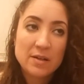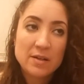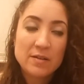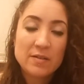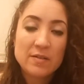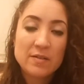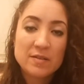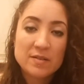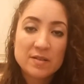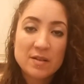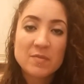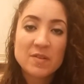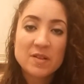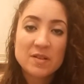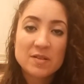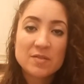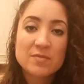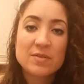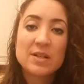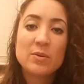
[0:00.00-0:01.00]
some
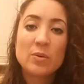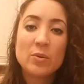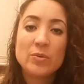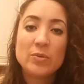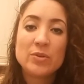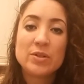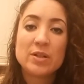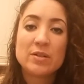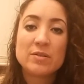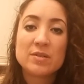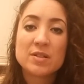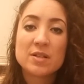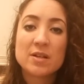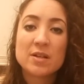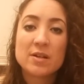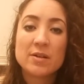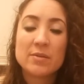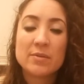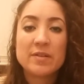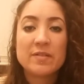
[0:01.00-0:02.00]
things really haunt you.
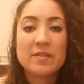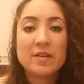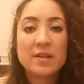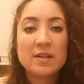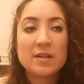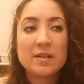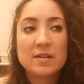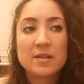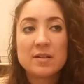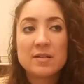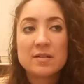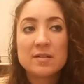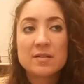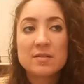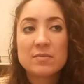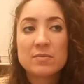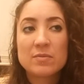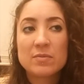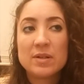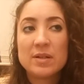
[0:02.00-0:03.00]
So I think it's
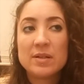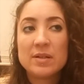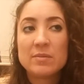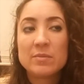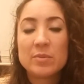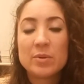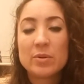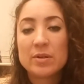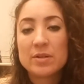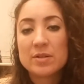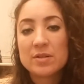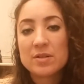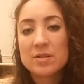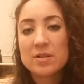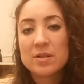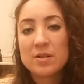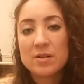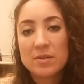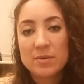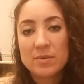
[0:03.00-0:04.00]
really important
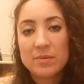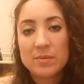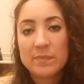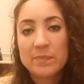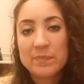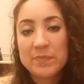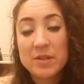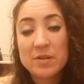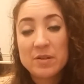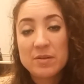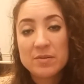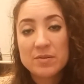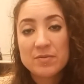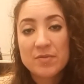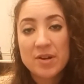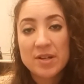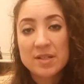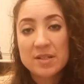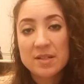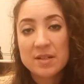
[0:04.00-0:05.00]
to use
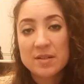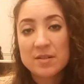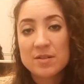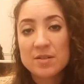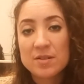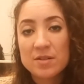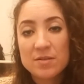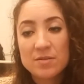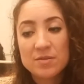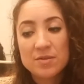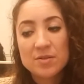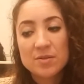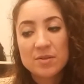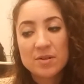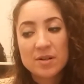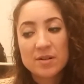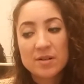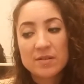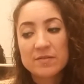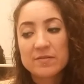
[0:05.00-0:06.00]
writing, to use your
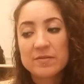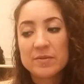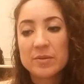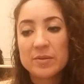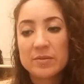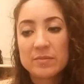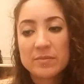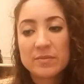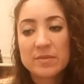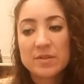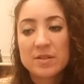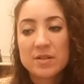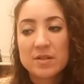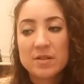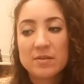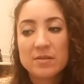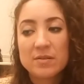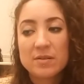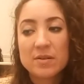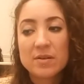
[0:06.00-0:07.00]
art form, to
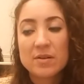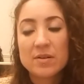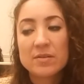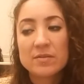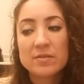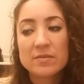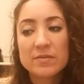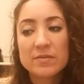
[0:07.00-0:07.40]
kind of